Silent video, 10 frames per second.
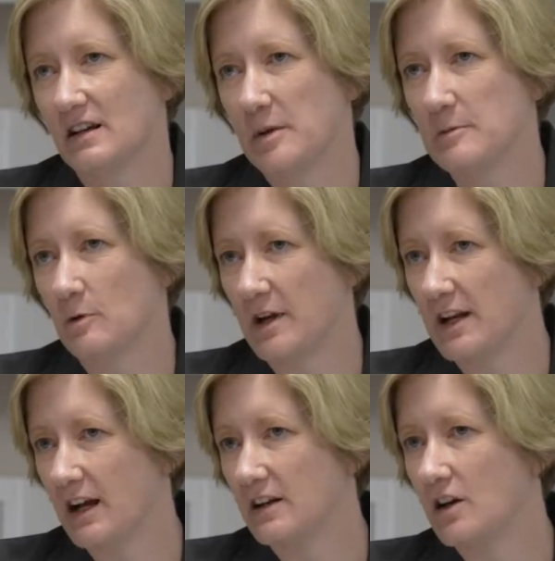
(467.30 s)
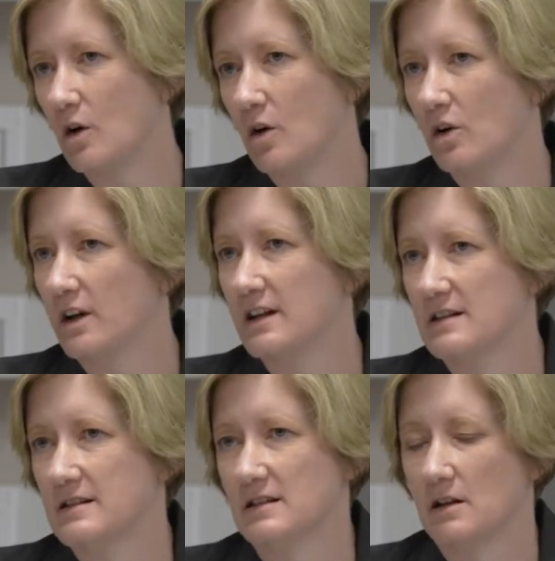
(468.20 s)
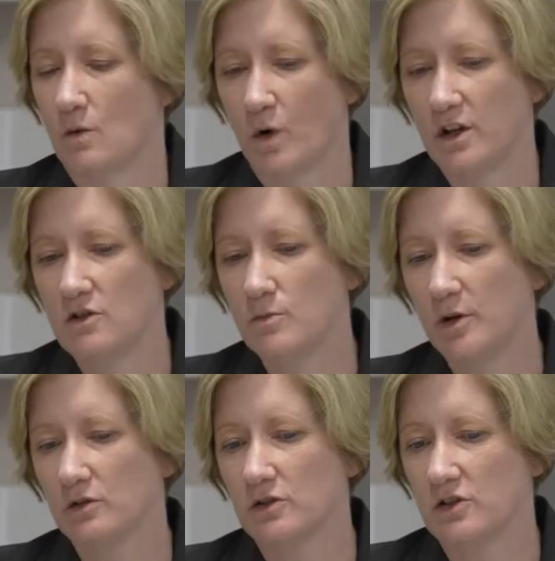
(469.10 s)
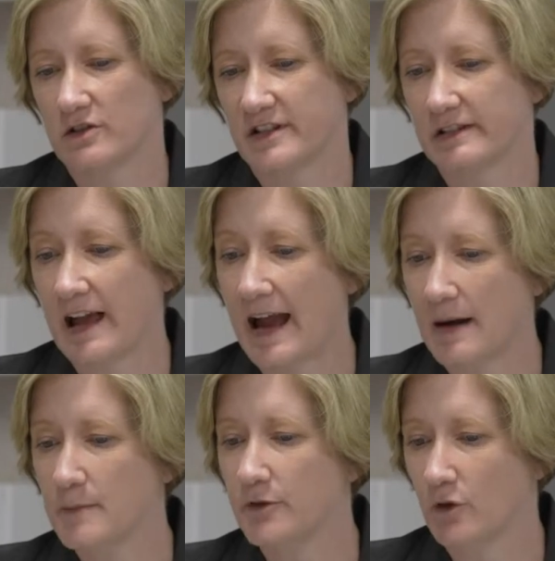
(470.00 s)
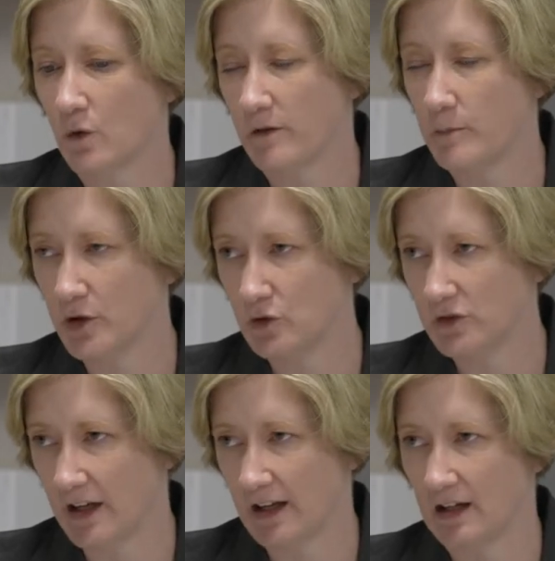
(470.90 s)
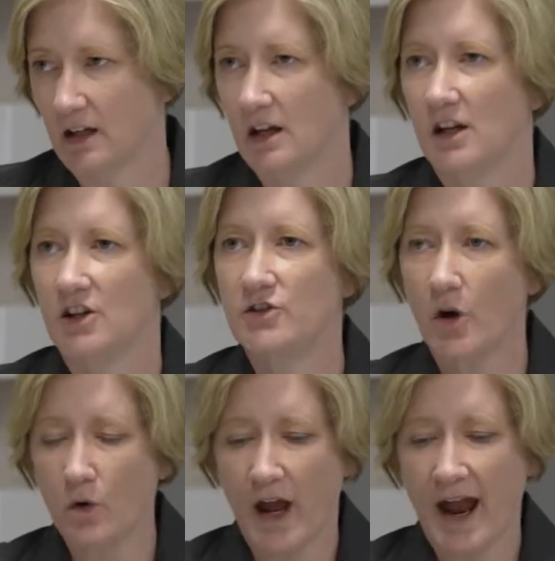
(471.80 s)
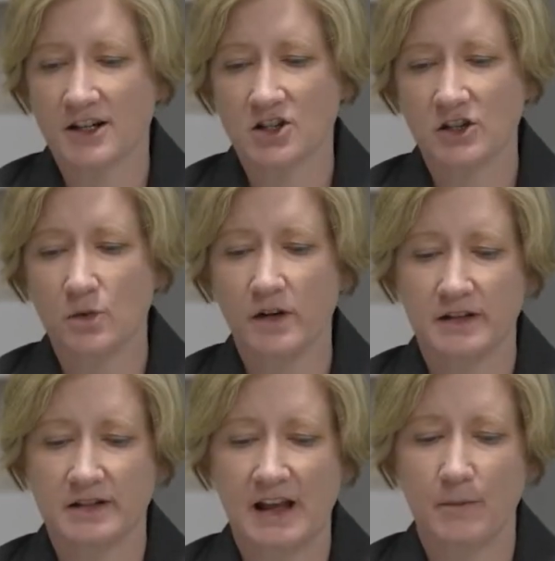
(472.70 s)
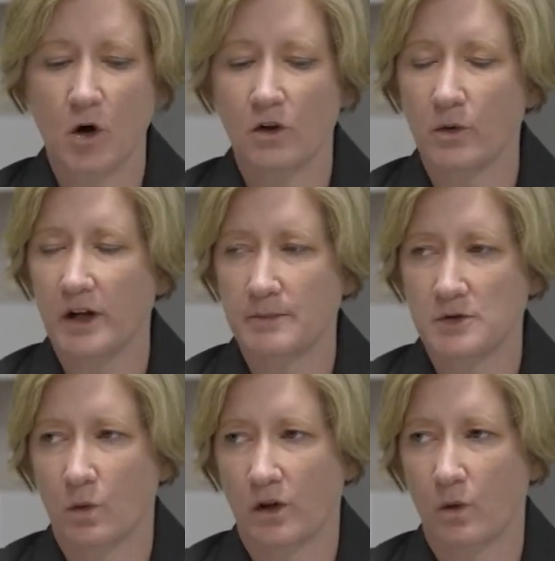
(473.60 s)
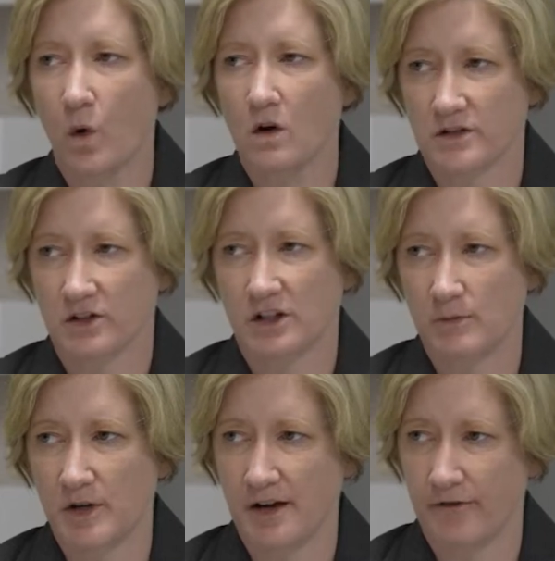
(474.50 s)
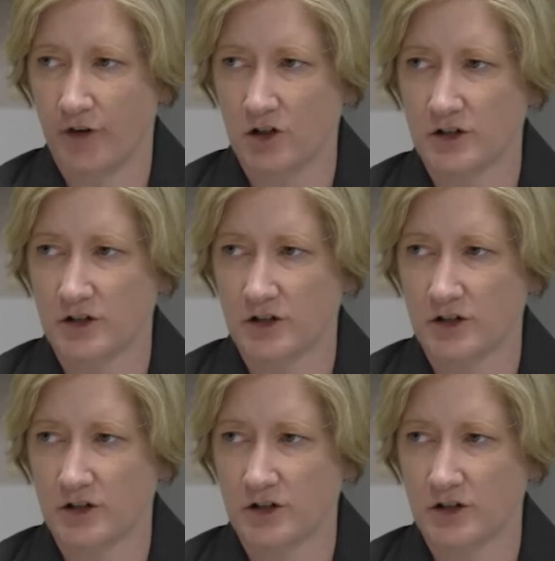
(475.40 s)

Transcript: people may not know is when you build your slab for the building, you don't actually run the slab all the way up to where the walls are going to be at first.